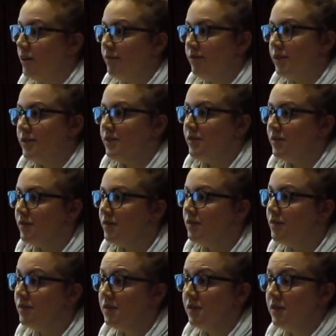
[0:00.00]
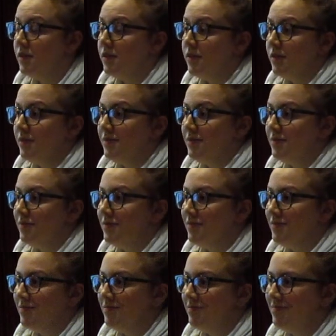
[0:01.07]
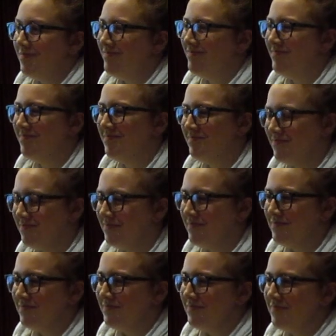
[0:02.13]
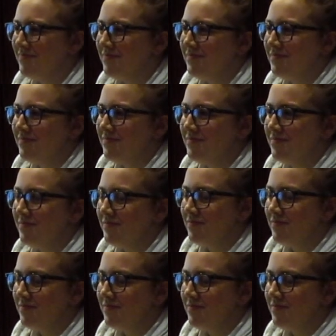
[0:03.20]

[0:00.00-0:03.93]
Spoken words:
It's sorry, I wasn't going down there at 3 a.m., but if I have to, I will.